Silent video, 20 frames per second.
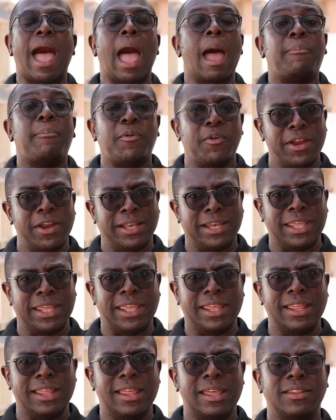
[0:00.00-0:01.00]
Apparently,
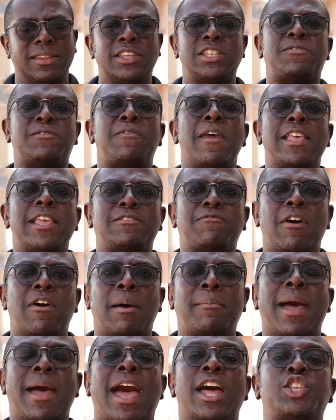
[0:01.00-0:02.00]
this first
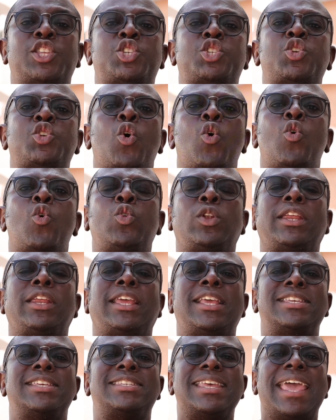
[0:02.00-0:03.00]
farmer had sold
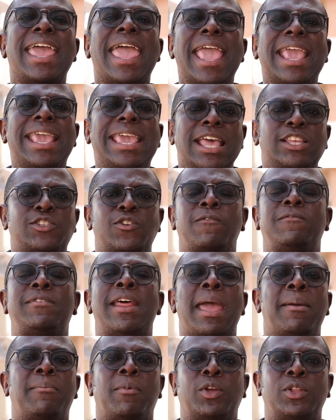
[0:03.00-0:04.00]
his acres of
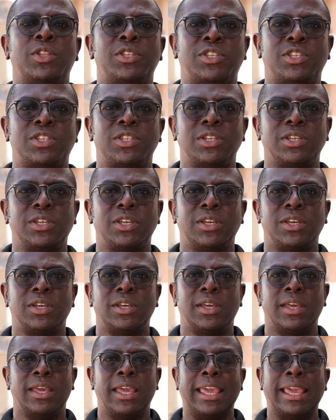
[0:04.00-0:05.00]
diamonds.
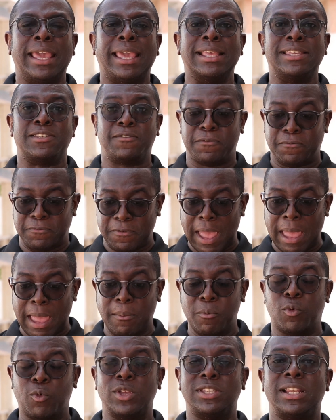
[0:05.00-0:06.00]
His
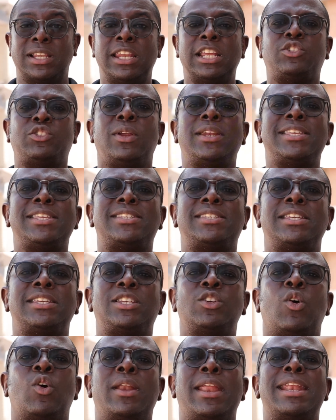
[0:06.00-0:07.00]
farm was literally
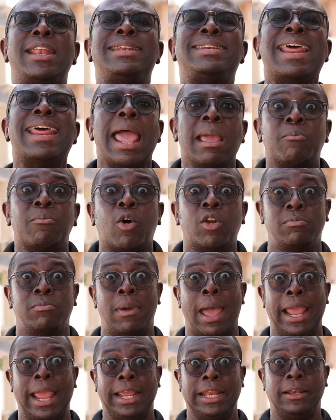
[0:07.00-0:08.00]
sitting on a
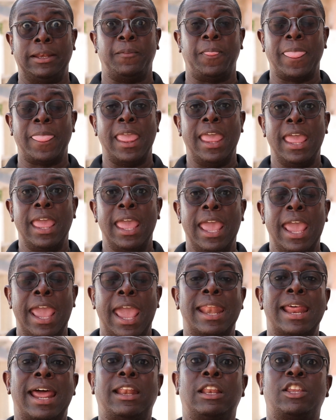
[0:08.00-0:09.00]
diamond mine
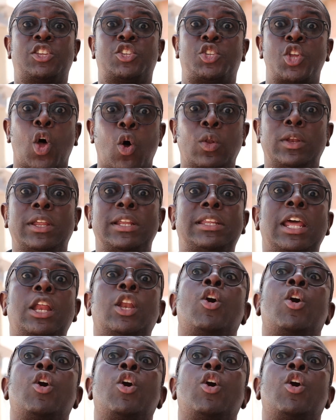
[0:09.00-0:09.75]
and had sold it